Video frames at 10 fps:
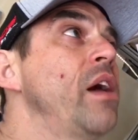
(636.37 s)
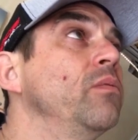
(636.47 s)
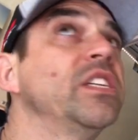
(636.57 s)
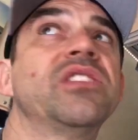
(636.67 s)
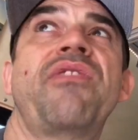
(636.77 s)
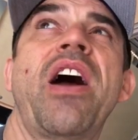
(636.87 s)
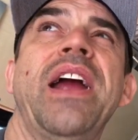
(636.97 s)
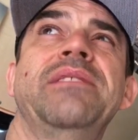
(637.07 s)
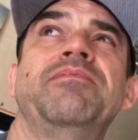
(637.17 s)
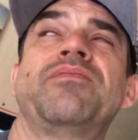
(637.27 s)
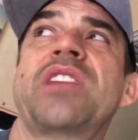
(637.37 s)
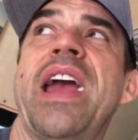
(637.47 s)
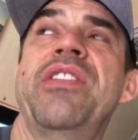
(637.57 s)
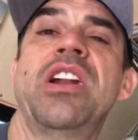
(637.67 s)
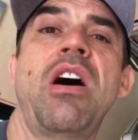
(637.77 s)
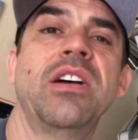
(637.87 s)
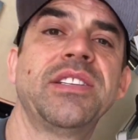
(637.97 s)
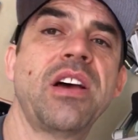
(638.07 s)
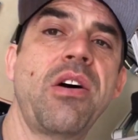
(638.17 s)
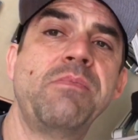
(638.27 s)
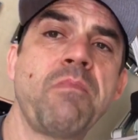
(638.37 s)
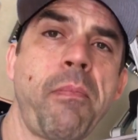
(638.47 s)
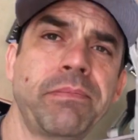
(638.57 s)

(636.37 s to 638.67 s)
which is fine. And then also,